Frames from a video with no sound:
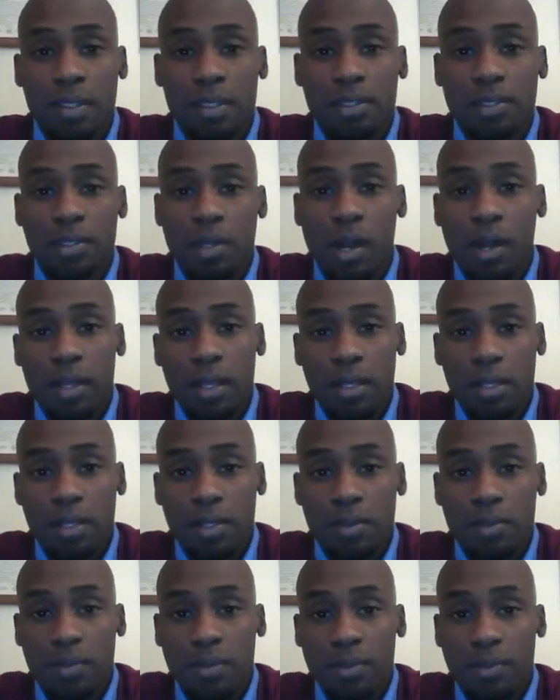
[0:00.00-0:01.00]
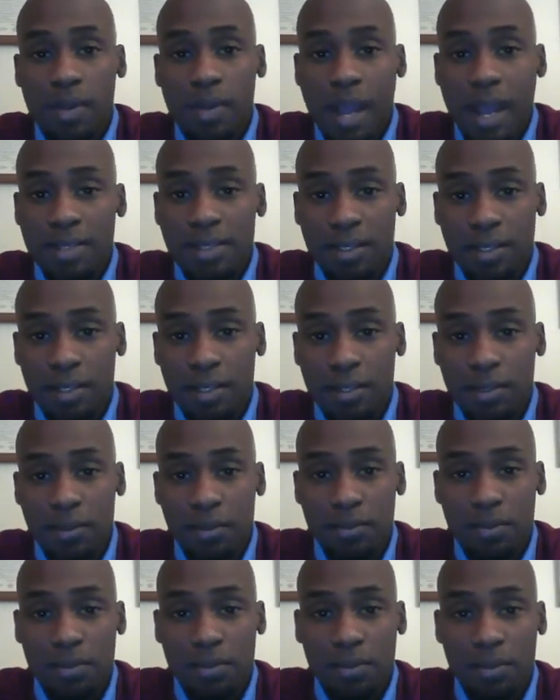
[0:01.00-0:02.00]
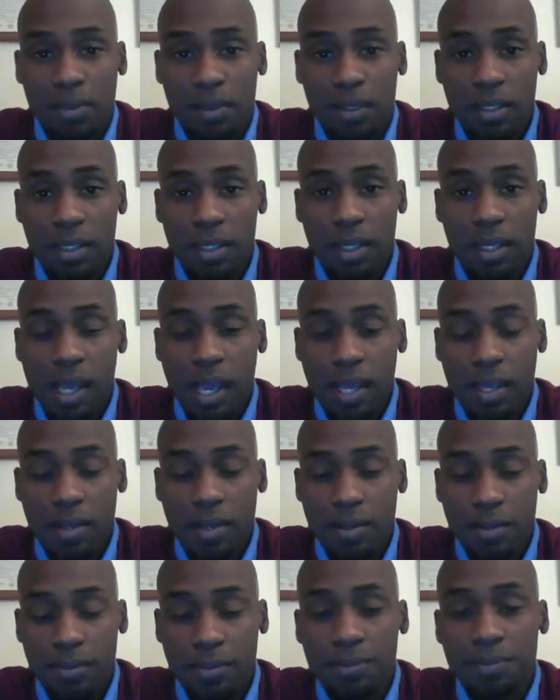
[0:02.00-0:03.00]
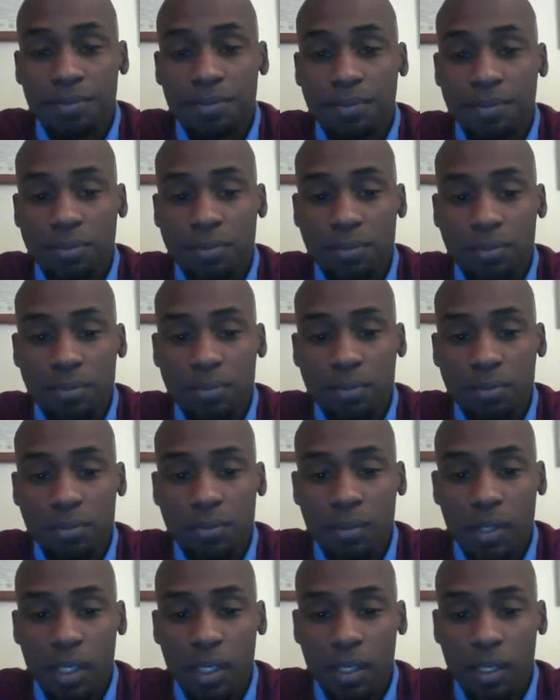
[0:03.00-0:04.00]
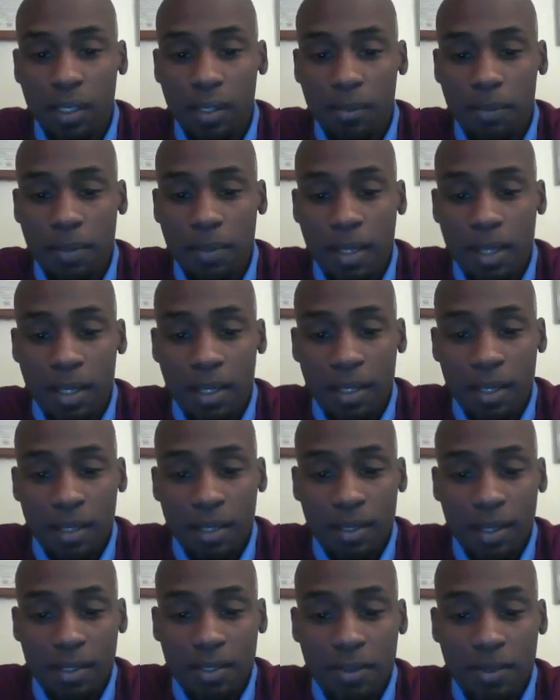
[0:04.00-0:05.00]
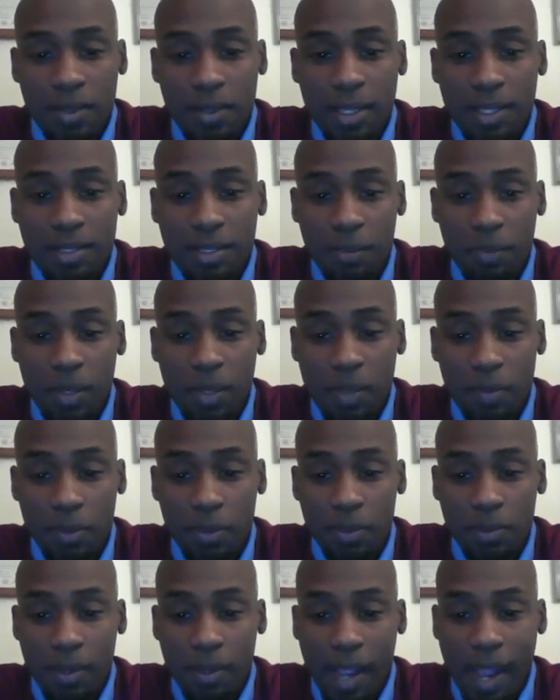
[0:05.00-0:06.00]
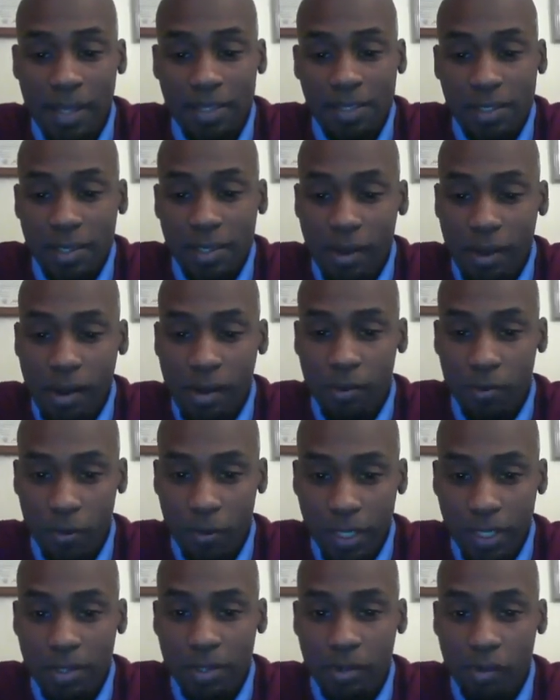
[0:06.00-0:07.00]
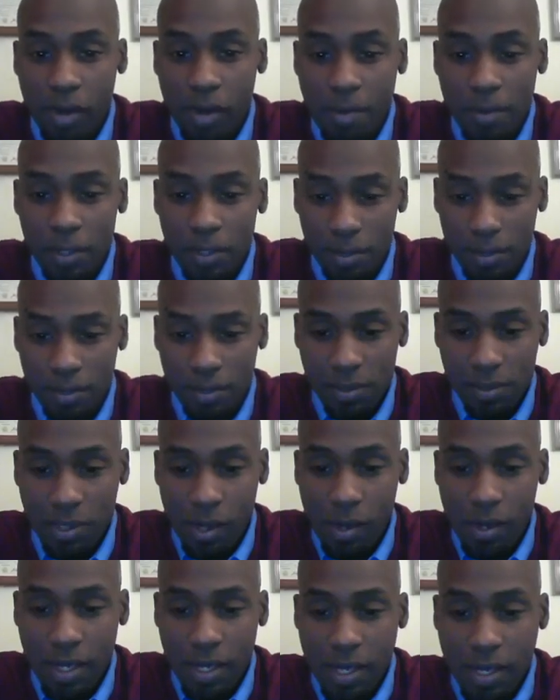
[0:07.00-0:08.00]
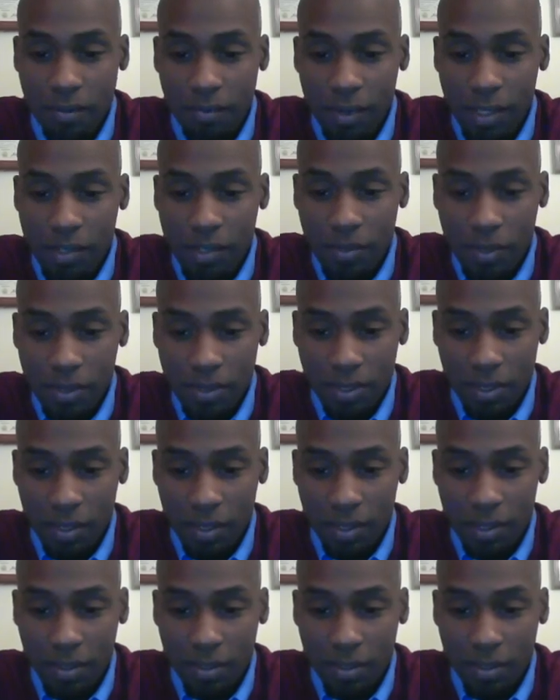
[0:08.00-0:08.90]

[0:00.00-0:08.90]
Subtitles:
stalking you and harassing you, looking at you. And they do this to people who actually are real criminals. Targeted individuals